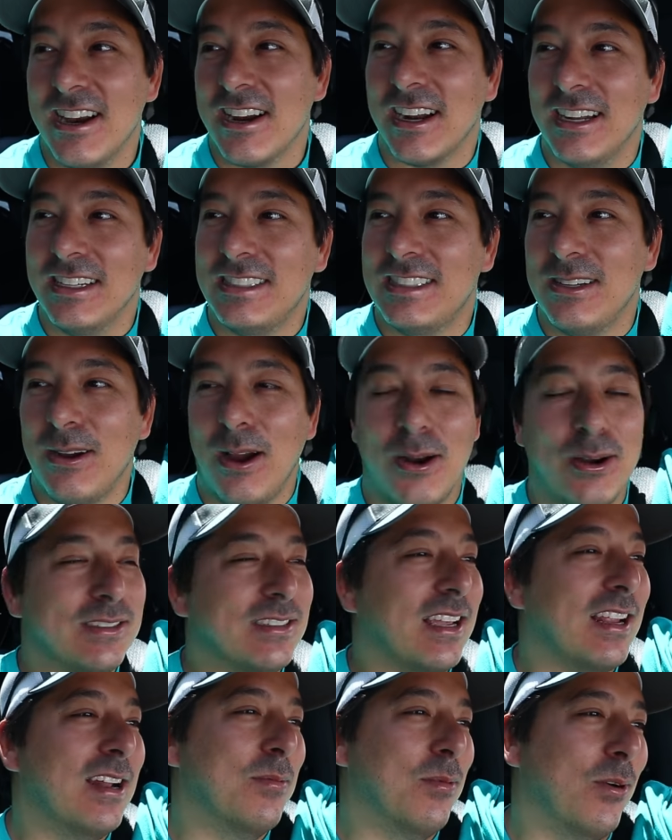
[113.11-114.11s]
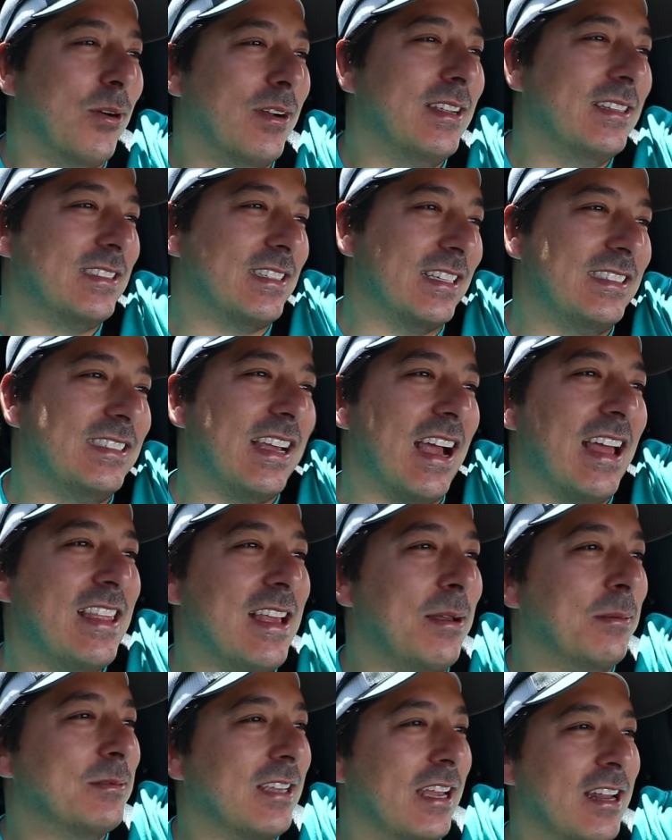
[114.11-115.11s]
You're going to see why we're selling the boat. It's a sad
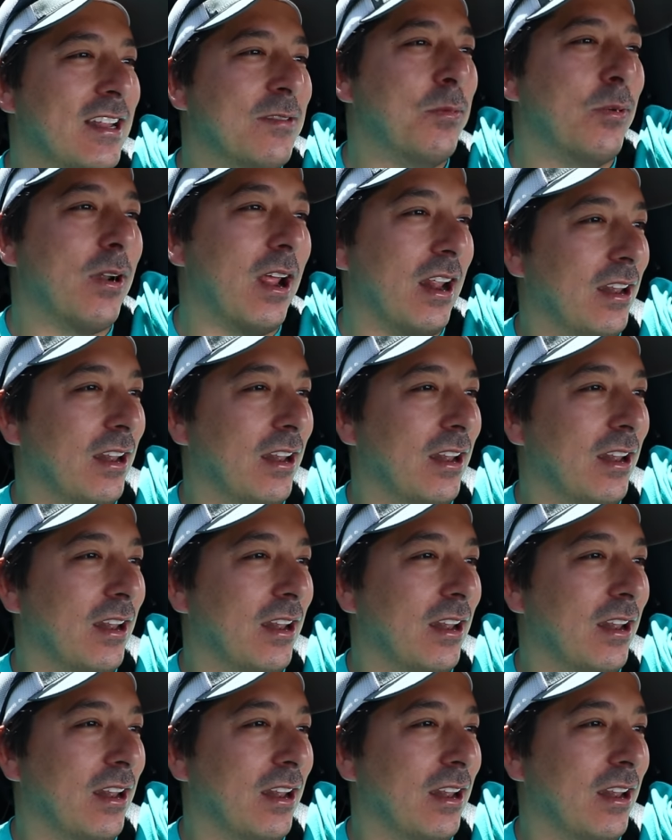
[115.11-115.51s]
day I'm selling this boat.